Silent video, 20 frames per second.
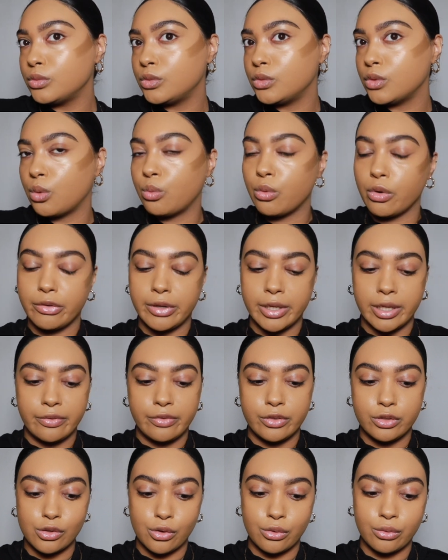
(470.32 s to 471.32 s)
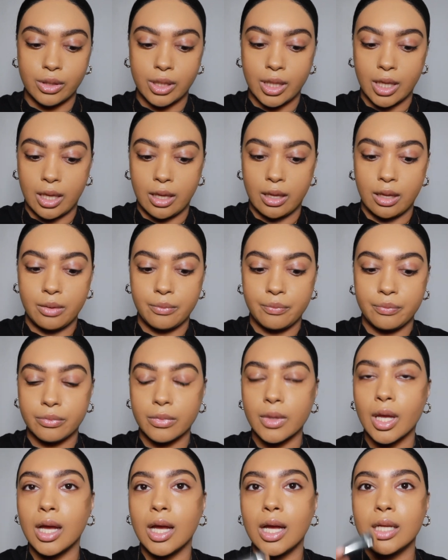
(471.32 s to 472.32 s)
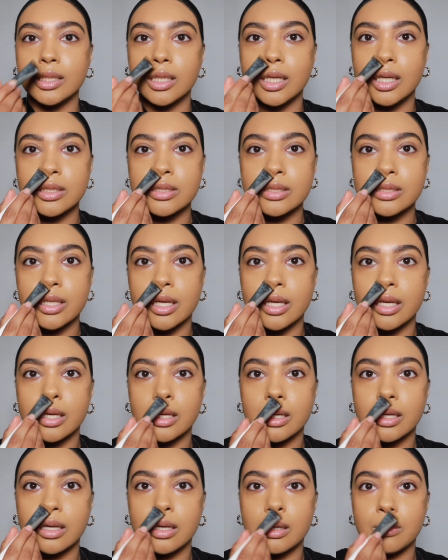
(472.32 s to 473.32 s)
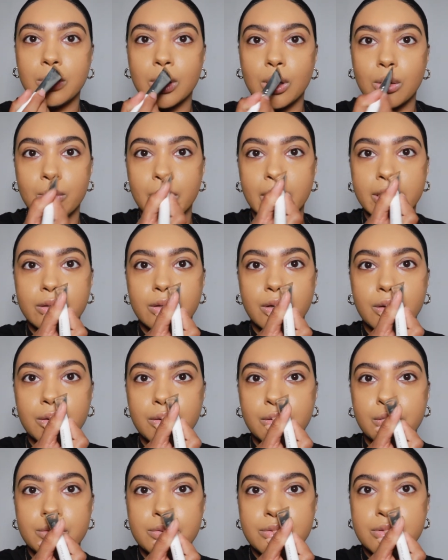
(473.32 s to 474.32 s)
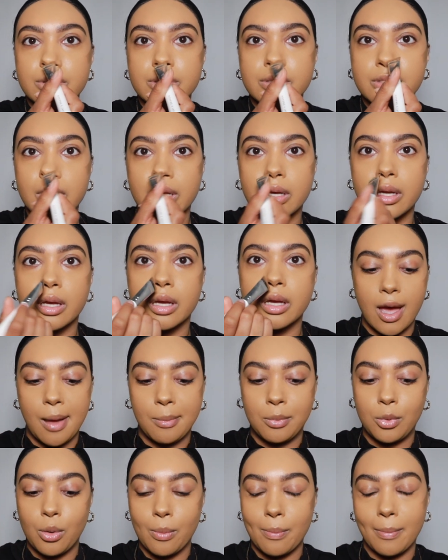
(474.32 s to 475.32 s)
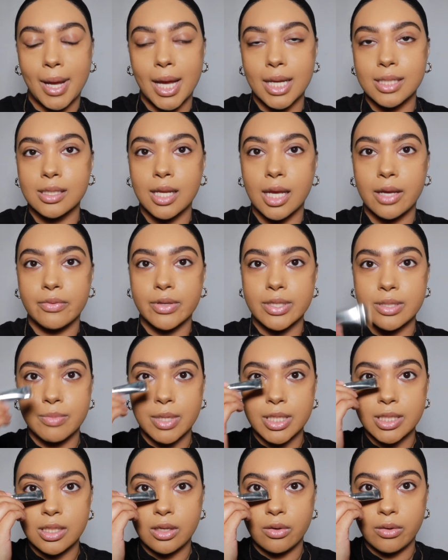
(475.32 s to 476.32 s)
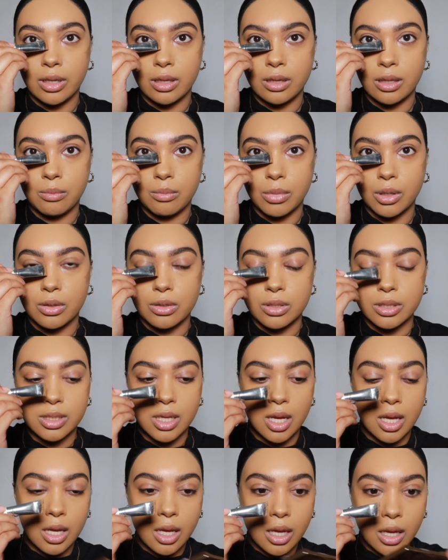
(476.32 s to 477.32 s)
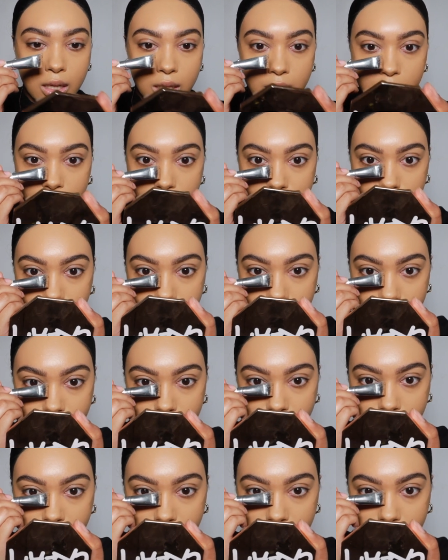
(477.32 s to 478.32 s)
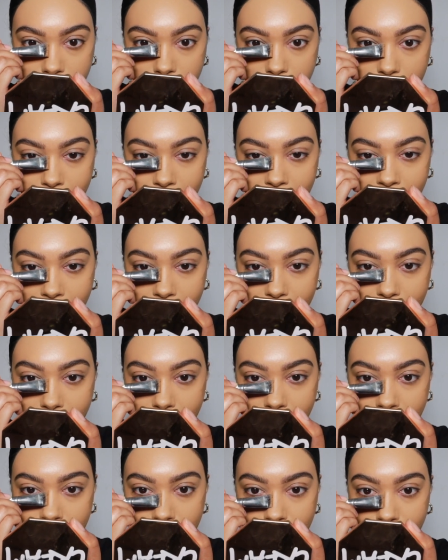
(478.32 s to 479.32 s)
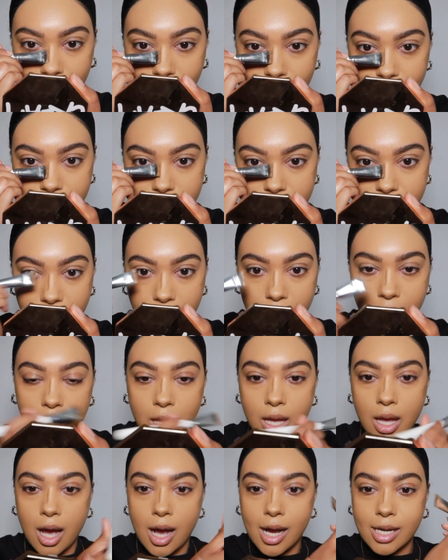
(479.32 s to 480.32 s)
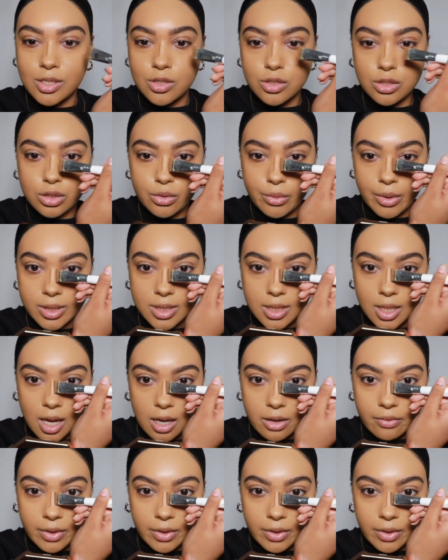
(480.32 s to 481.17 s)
don't worry if you don't get it. And then I just take a bit on my nose. I'm not mad like if it's messy or anything, because I'm not even looking. Because I just do it to kind